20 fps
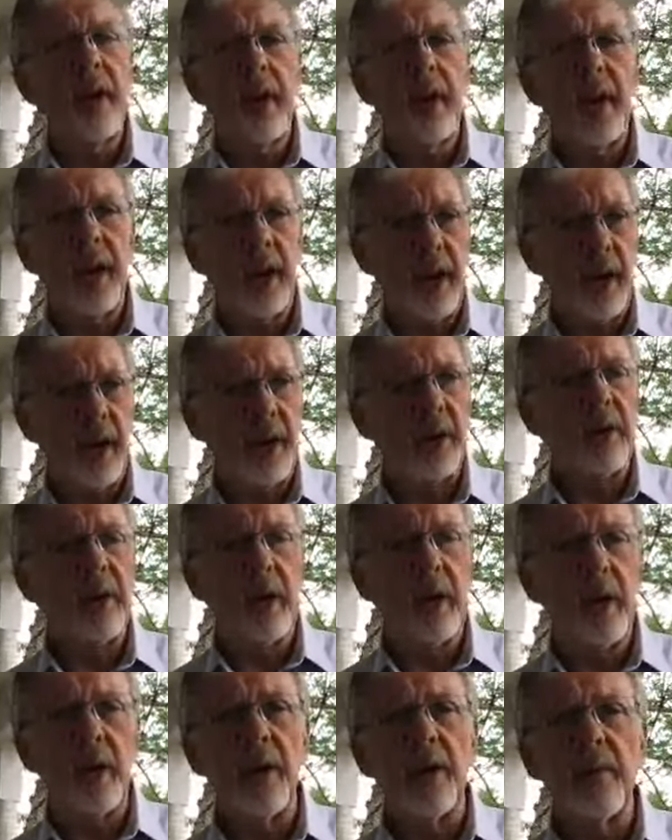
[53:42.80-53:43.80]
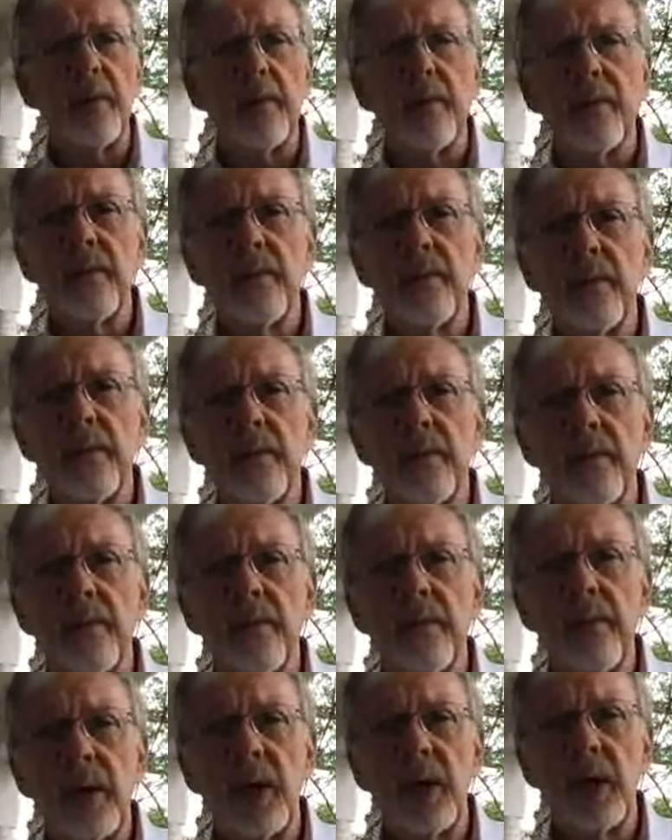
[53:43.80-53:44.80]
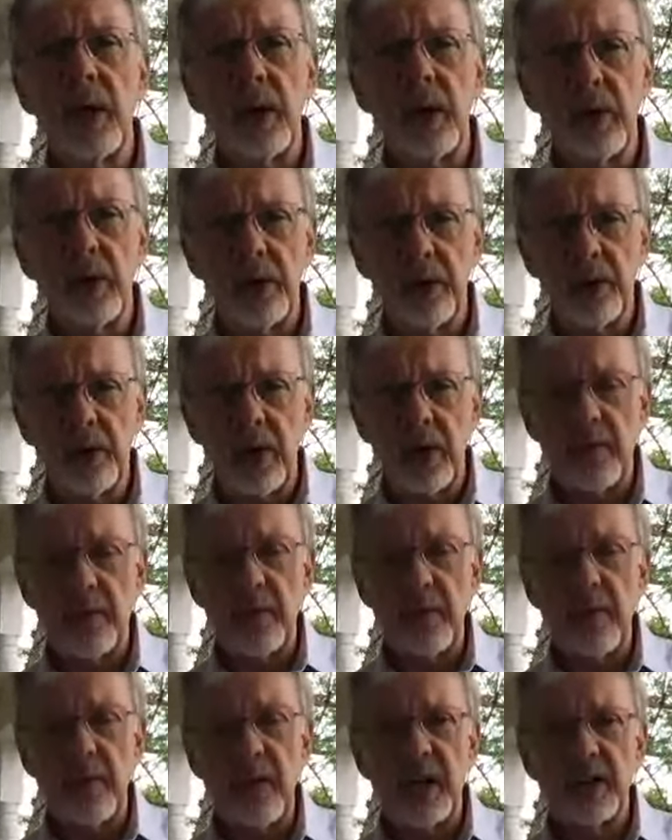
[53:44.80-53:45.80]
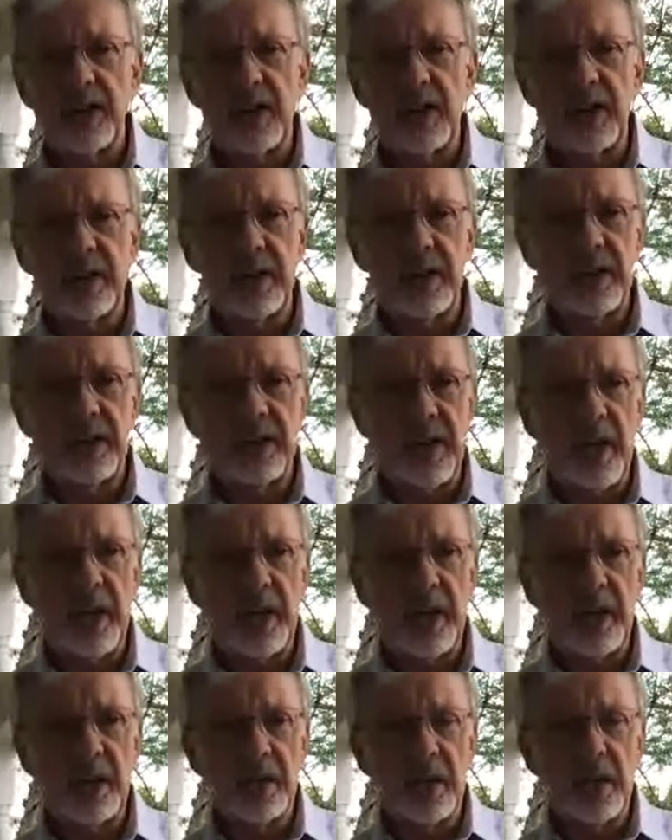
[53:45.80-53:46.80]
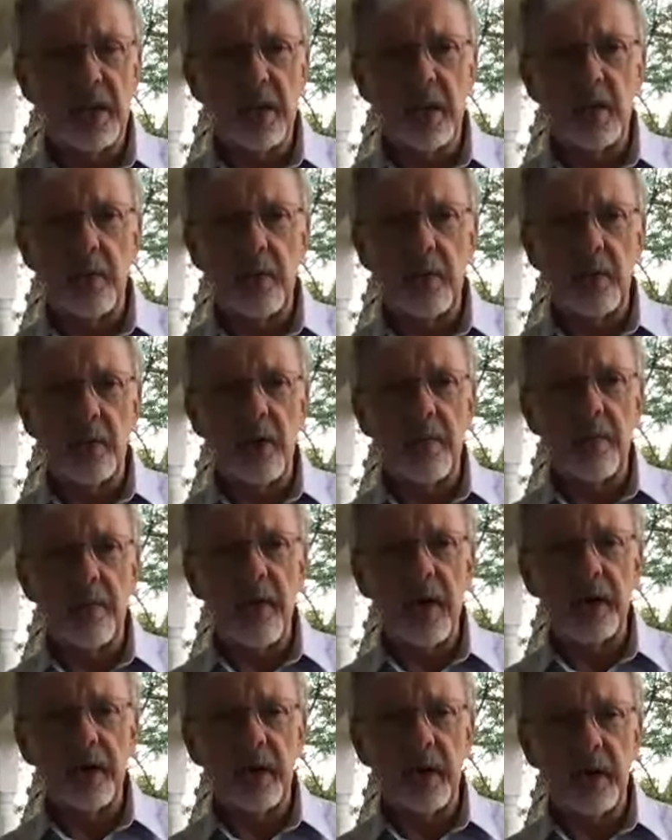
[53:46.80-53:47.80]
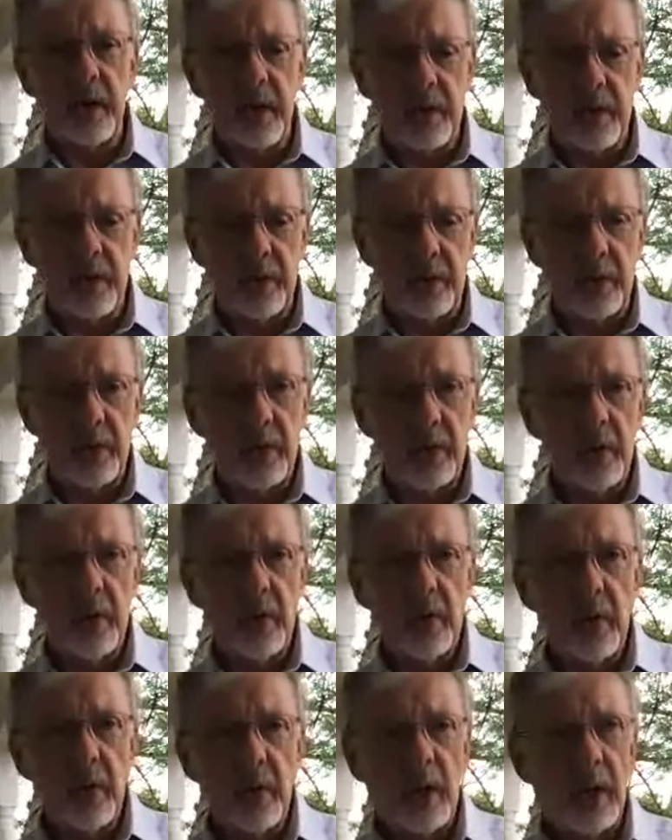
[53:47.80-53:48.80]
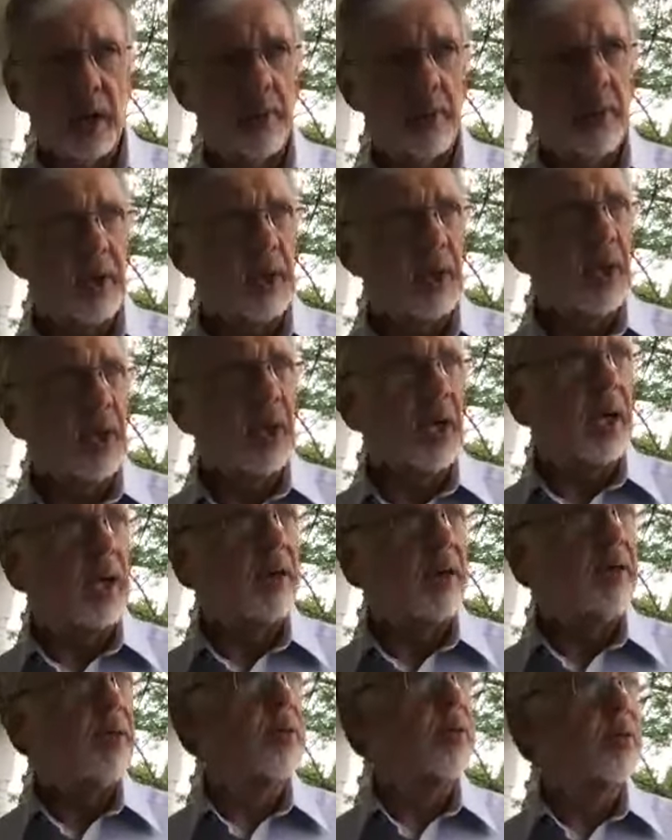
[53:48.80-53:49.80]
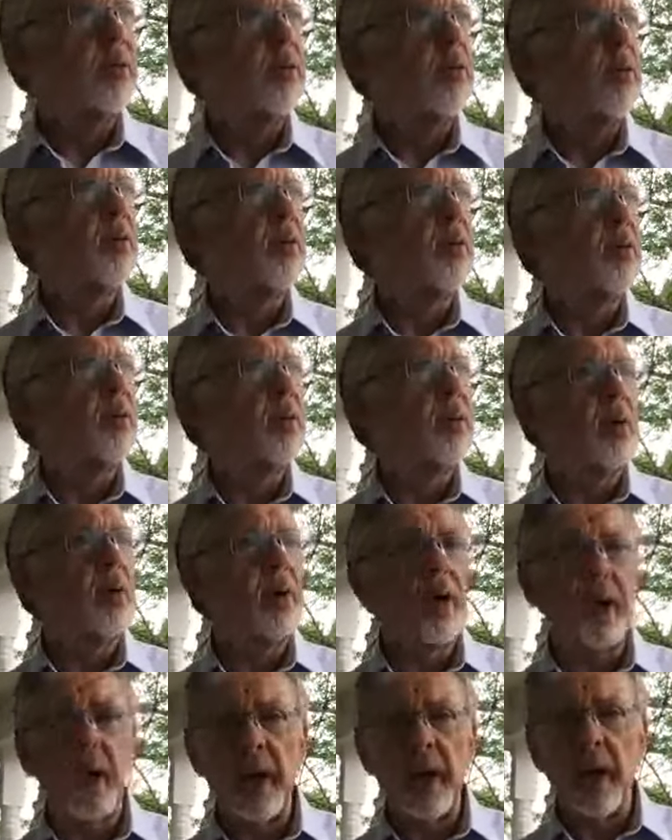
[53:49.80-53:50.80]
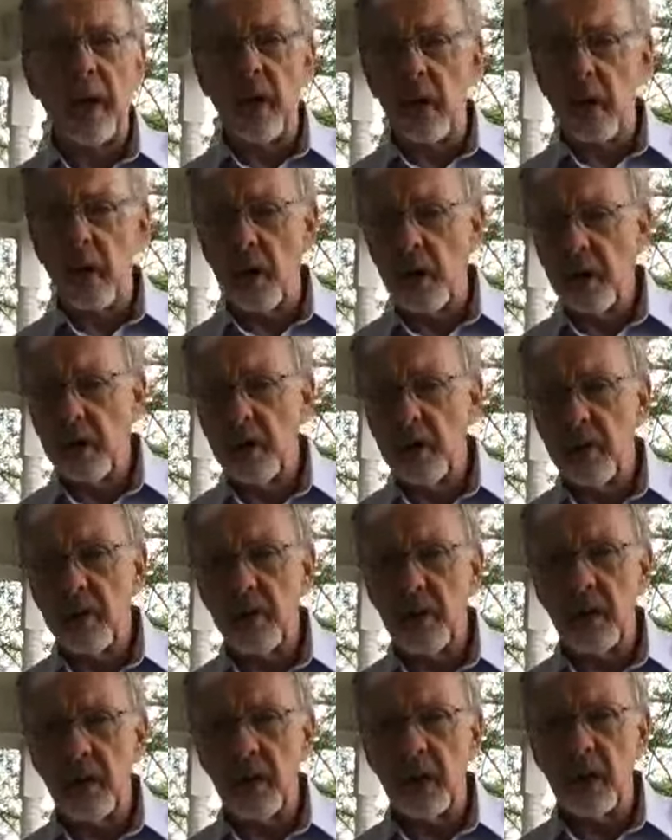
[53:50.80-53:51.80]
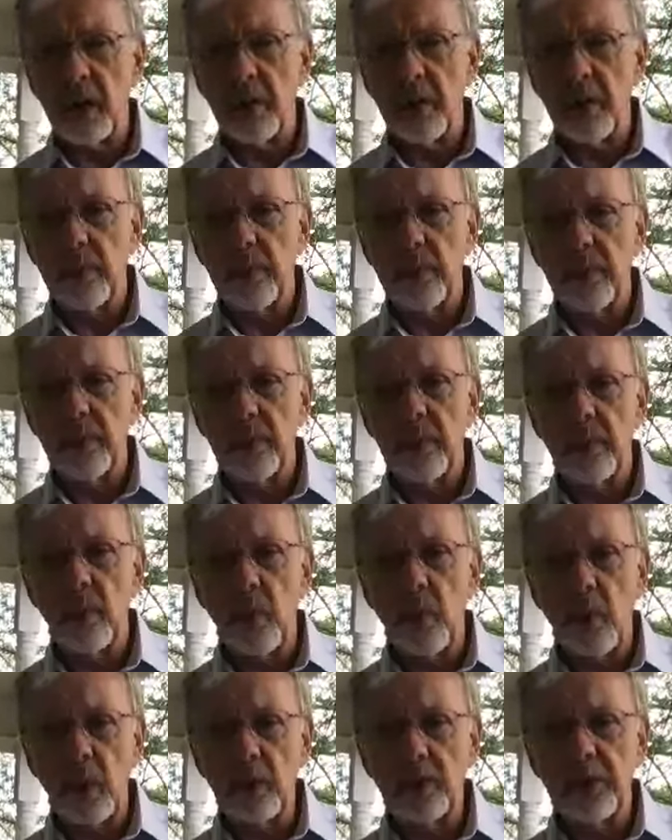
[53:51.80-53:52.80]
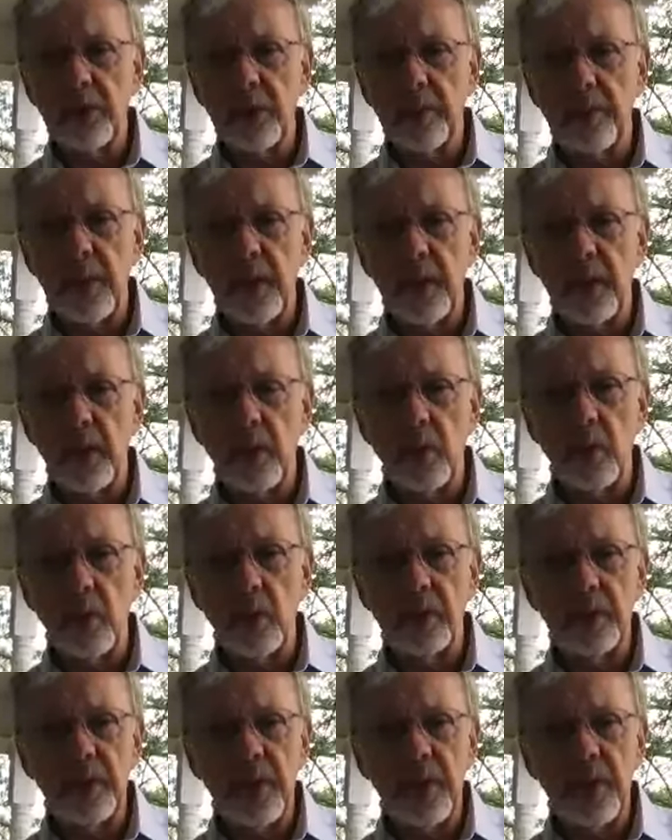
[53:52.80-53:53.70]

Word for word: and. Uh, and Just give us about 60 seconds and then we'll get back together and begin our uh, worship in the Lord's